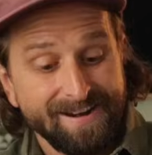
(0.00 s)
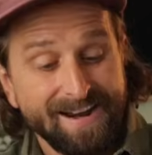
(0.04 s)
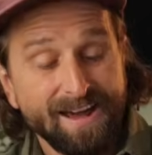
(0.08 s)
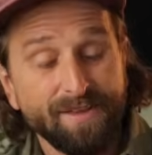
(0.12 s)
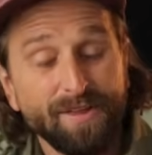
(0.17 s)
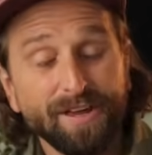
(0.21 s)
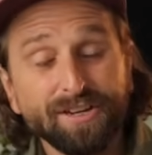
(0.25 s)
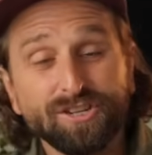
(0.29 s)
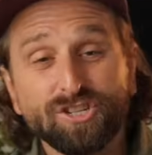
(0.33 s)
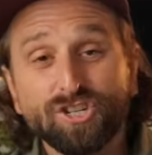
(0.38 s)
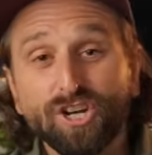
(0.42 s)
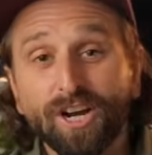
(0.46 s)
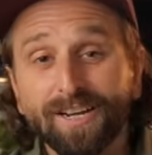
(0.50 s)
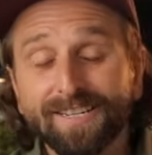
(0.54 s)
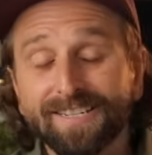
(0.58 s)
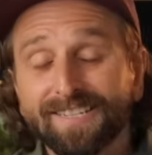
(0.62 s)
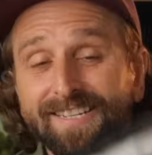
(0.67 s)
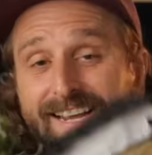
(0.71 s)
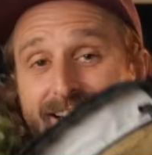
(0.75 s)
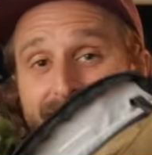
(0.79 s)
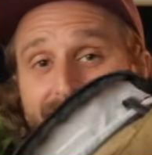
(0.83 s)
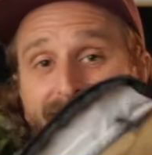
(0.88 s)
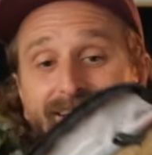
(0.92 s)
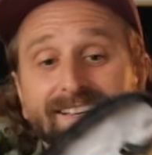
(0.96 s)
Now they just
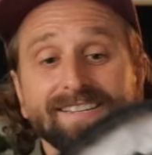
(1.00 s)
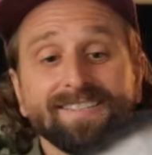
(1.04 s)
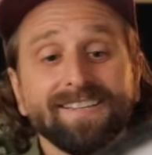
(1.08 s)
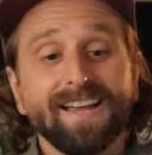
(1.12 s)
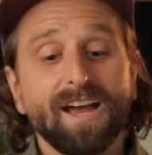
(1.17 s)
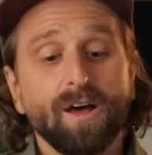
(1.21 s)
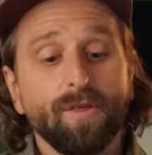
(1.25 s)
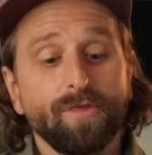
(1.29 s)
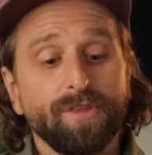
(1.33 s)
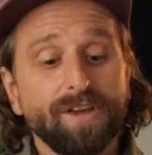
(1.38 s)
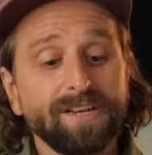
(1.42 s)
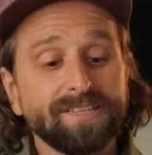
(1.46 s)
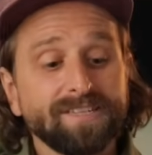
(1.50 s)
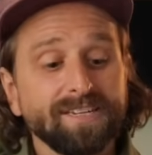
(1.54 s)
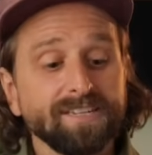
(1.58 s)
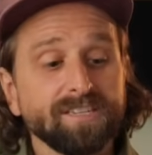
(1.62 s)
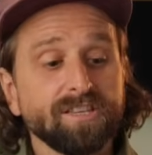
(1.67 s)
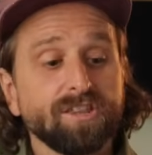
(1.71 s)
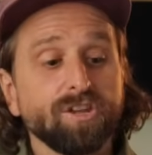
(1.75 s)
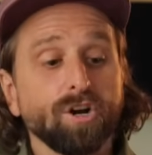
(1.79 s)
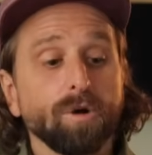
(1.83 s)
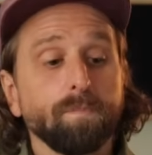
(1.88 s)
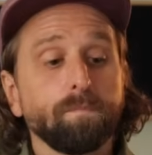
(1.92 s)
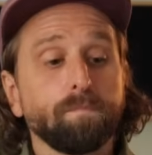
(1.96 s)
sent this out. This
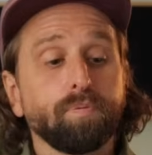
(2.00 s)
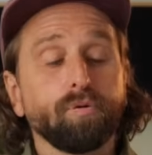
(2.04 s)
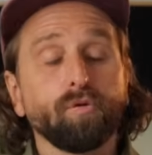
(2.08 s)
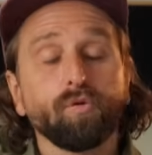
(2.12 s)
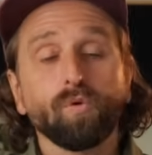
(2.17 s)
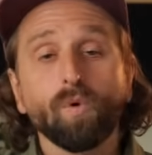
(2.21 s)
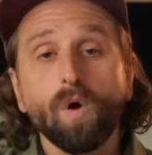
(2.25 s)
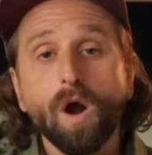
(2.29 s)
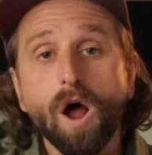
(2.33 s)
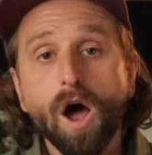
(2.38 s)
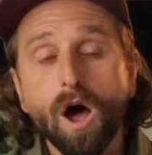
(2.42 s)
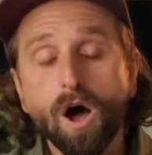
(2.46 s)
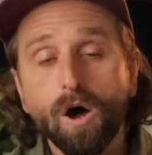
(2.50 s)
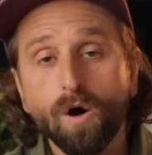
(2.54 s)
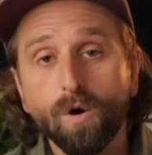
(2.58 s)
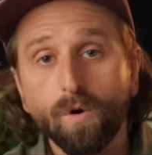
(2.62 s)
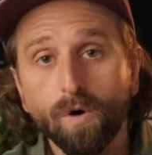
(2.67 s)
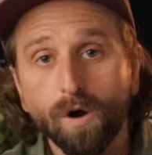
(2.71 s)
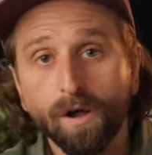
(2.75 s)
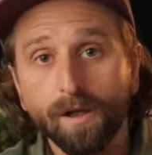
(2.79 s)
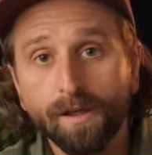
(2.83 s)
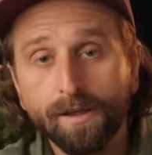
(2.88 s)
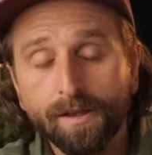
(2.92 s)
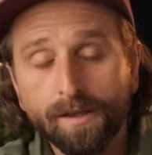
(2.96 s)
is their
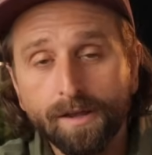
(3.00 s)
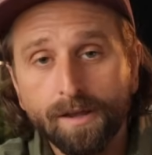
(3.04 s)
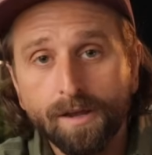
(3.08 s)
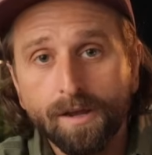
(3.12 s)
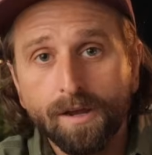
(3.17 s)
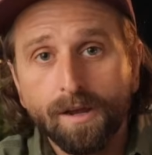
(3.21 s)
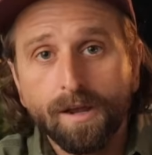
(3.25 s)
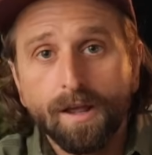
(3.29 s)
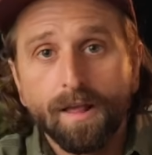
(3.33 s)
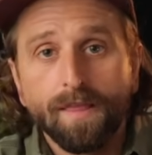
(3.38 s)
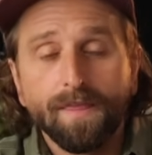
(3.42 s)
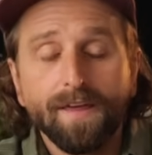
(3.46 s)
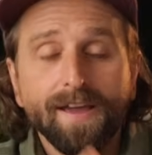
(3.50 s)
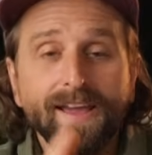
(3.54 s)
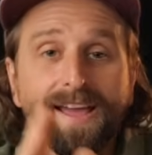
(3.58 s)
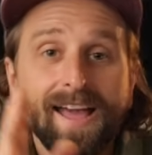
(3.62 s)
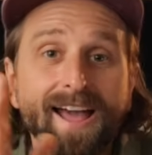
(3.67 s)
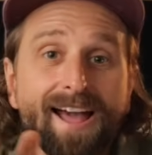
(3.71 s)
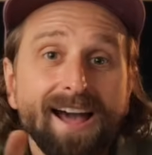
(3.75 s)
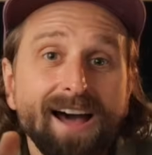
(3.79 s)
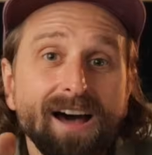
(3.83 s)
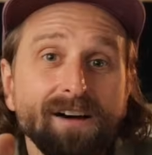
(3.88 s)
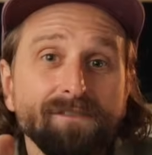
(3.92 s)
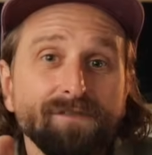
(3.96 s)
Pro. They
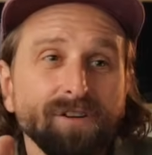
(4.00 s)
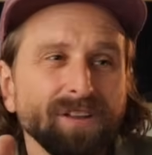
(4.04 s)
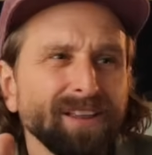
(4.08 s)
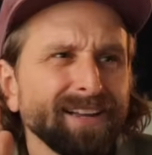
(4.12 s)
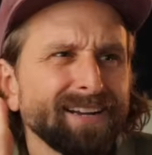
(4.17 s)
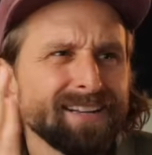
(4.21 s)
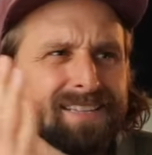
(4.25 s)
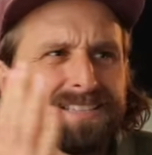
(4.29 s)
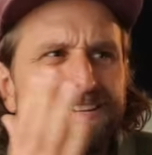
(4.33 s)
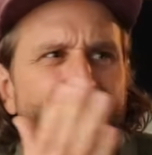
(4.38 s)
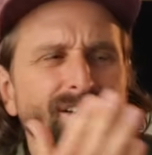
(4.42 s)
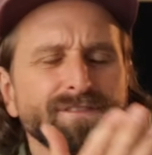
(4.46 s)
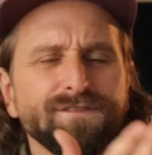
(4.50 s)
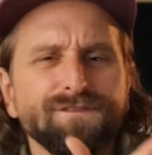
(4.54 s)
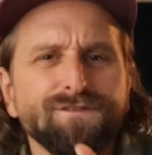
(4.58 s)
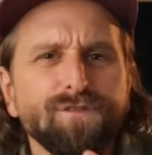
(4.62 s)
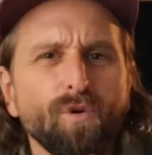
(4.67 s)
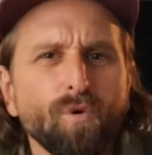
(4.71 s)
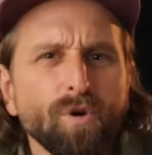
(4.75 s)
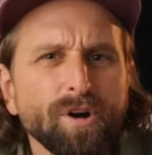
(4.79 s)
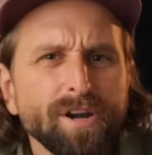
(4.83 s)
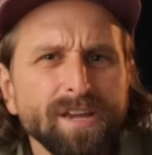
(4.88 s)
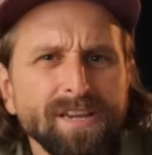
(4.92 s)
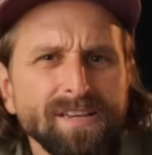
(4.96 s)
have it's like
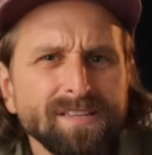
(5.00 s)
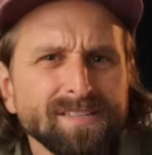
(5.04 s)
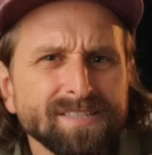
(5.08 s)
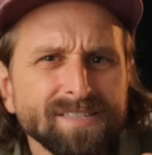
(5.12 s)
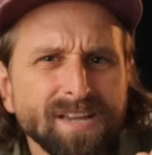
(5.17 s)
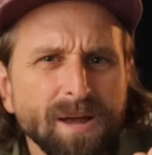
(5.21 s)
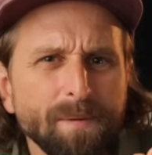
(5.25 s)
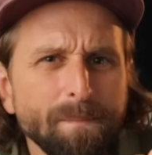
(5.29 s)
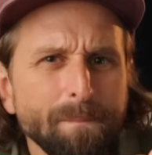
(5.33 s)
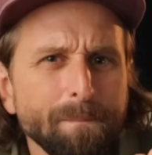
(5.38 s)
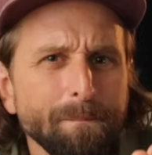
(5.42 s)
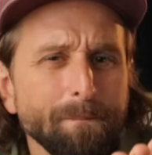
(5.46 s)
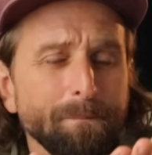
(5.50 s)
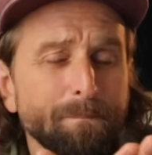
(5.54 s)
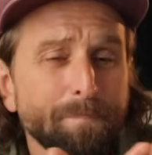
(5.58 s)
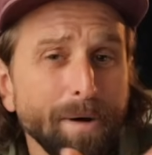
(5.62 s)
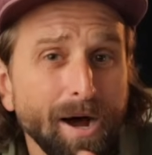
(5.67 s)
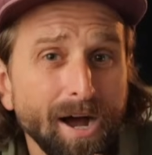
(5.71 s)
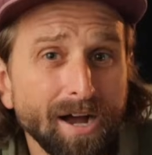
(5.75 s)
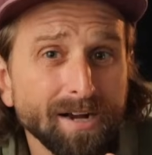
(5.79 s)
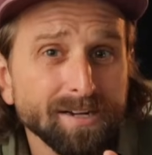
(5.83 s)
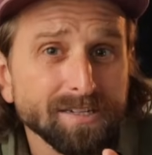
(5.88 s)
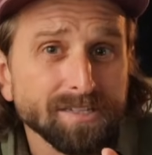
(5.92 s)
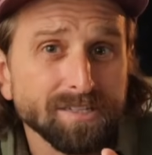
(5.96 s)
40 something
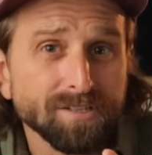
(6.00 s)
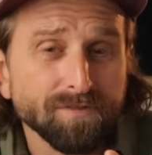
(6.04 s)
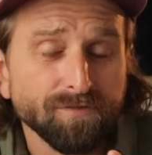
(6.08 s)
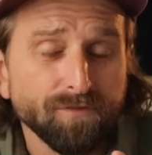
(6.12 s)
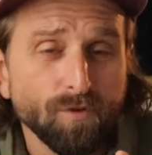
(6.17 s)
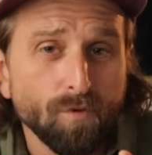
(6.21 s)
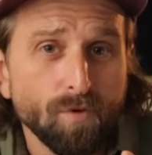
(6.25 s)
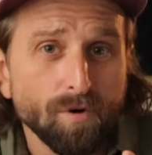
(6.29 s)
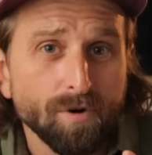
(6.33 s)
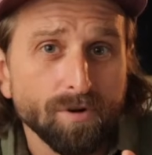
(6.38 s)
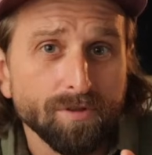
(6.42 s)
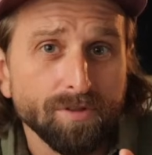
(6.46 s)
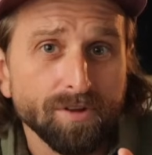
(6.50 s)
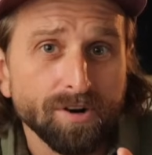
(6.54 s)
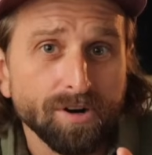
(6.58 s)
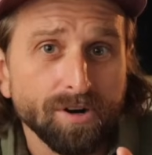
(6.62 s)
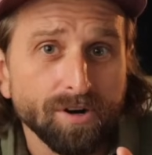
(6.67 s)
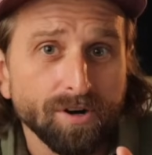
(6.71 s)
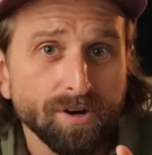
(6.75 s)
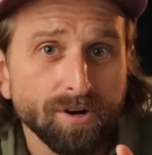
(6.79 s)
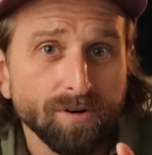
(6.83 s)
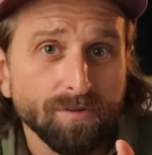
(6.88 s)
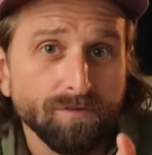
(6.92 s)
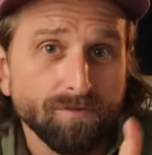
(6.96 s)
bucks for
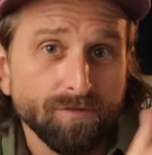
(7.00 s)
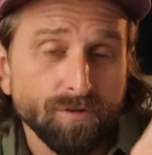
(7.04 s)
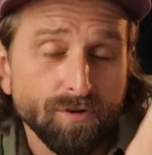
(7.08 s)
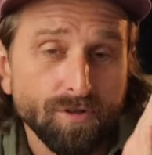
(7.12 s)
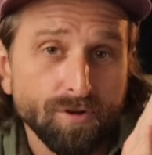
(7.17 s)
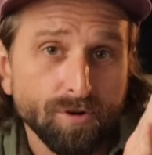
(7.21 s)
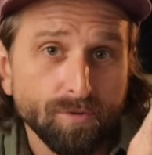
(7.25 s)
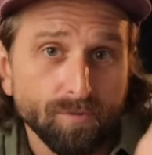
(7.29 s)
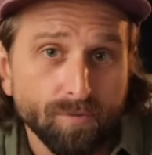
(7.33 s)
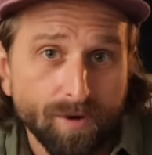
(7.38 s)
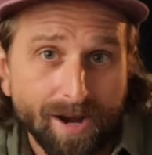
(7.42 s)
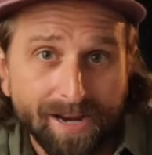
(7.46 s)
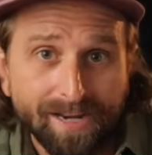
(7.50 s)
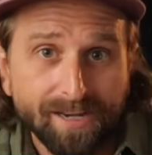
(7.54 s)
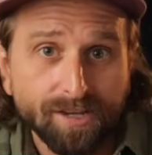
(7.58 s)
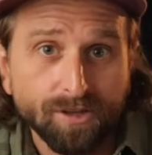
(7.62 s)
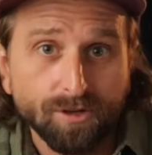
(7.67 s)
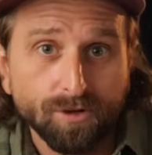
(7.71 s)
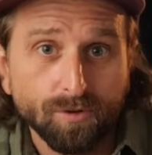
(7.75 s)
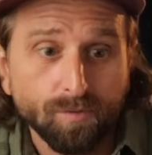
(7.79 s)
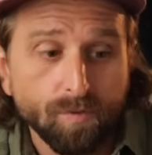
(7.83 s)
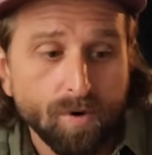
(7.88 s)
their regular